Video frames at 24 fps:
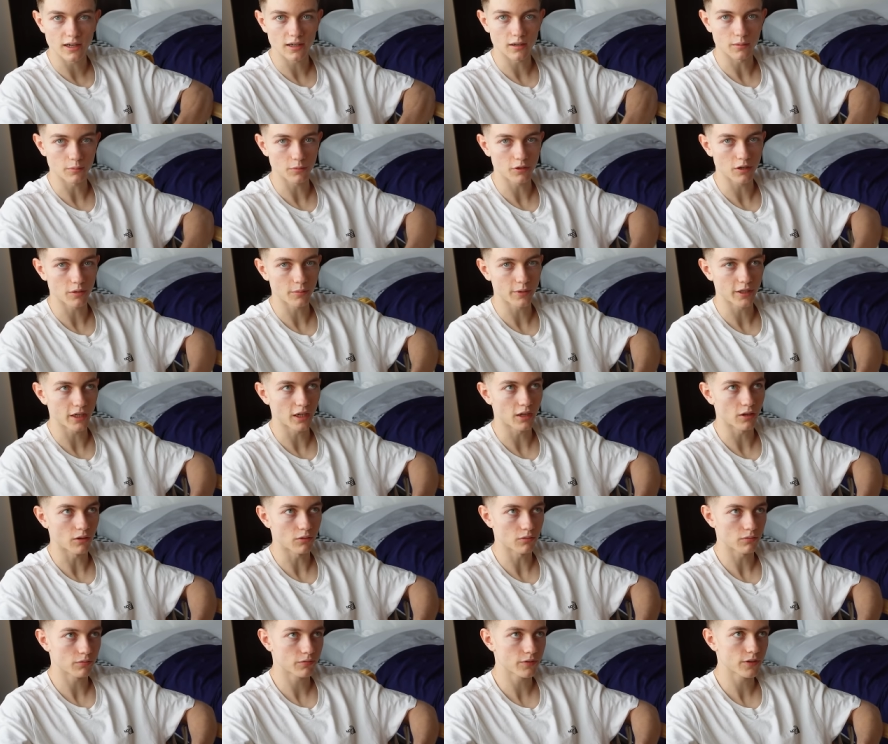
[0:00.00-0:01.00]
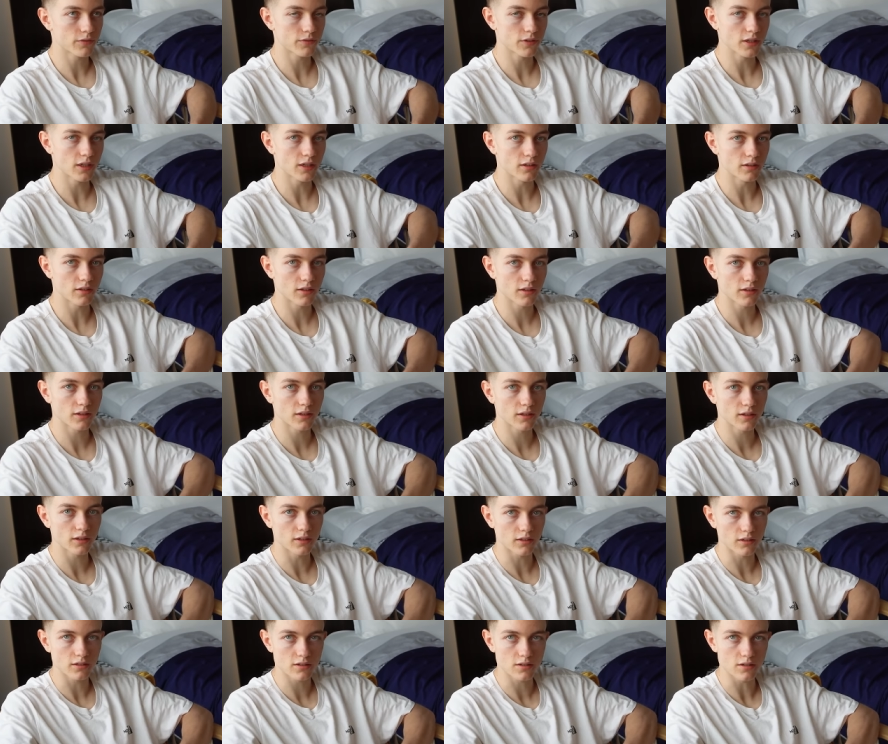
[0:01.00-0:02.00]
I'm coming out 15th, I
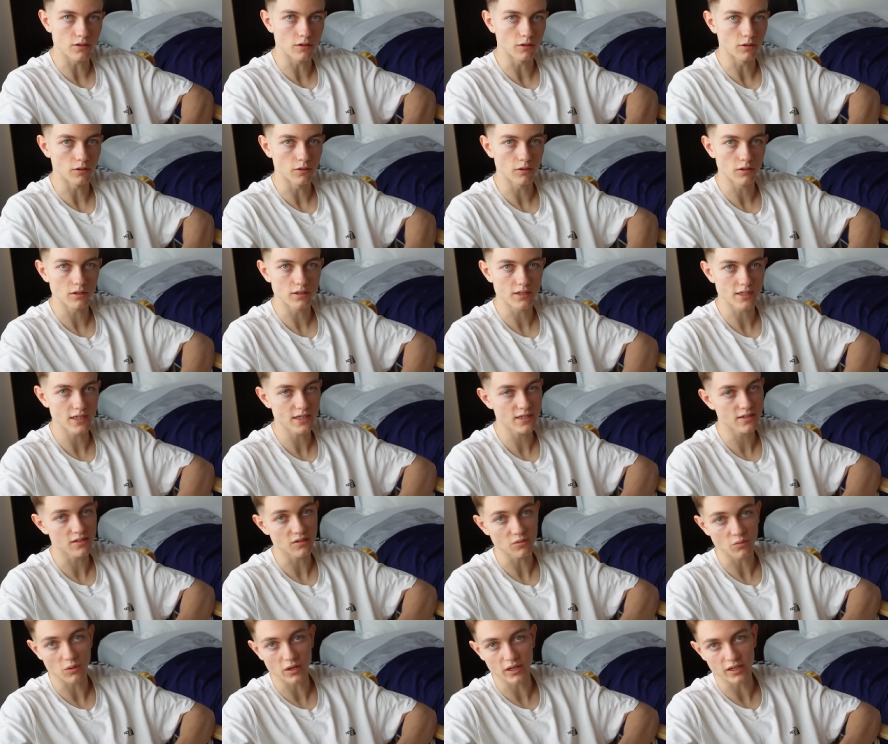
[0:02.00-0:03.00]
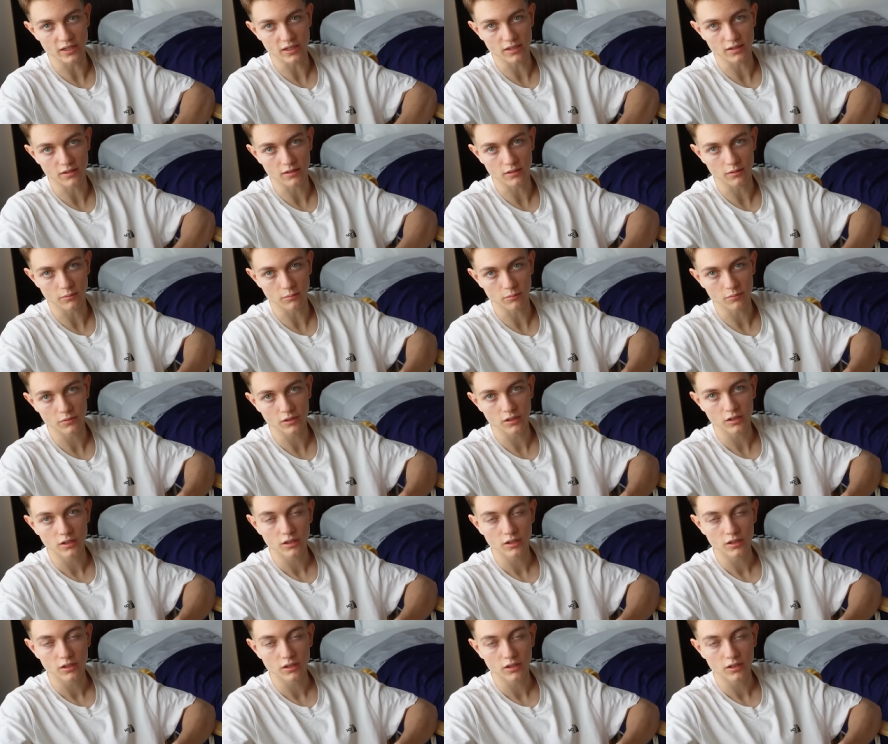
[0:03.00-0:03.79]
think, so decent weight in um,